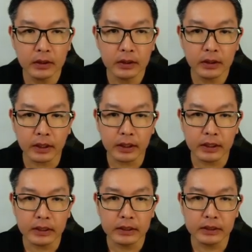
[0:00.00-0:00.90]

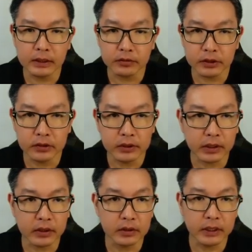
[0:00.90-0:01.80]
And after you
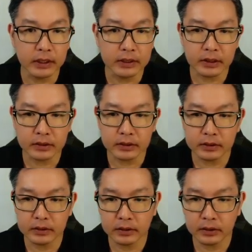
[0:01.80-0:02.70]
click on Get Started,
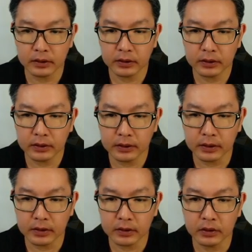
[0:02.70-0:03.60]

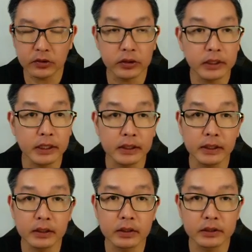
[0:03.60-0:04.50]
click on Create
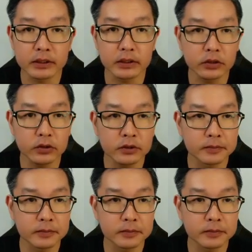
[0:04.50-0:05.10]
and Continue.